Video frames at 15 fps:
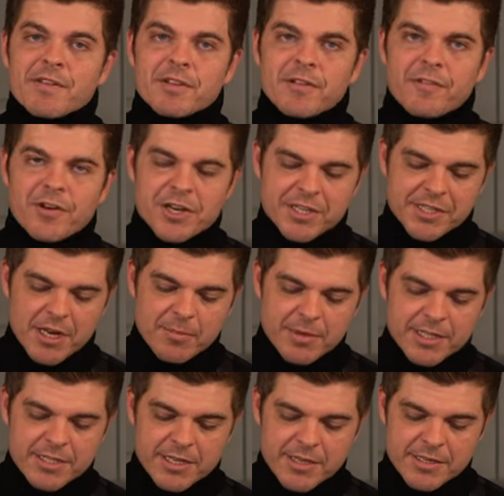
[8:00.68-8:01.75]
having the fresh
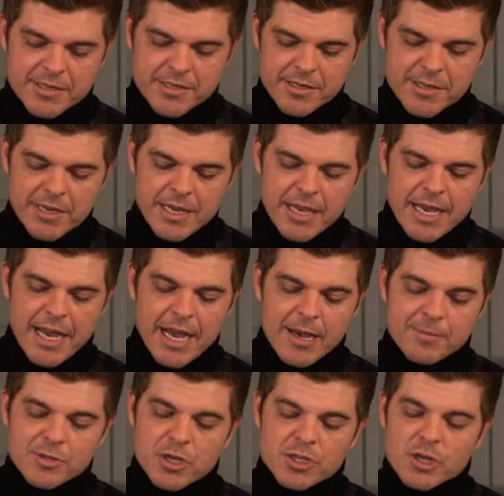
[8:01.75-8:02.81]
sediment in it.
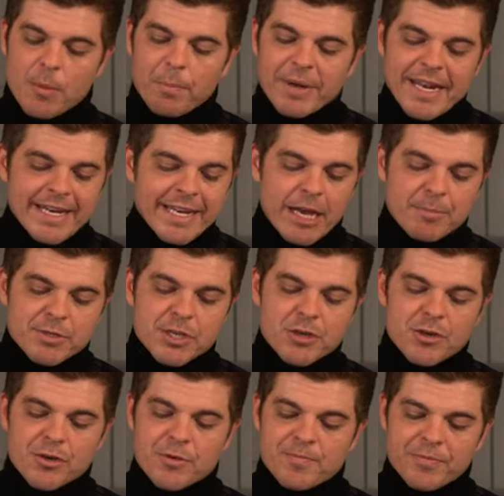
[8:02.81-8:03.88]
Um, so it's completely up to
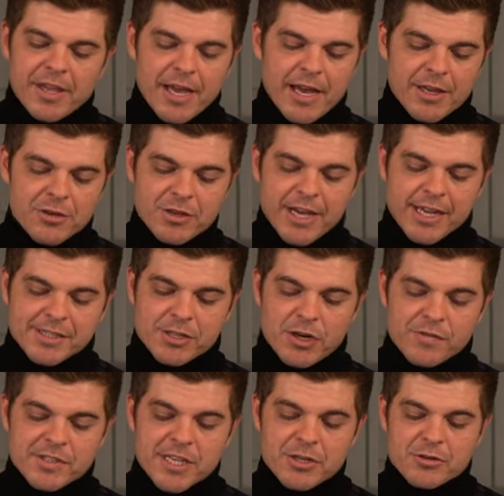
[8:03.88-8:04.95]
you. Uh, you guys can
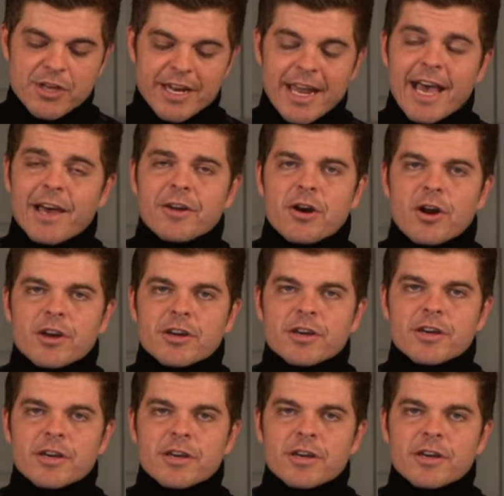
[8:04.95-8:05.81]
obviously do that ad hoc.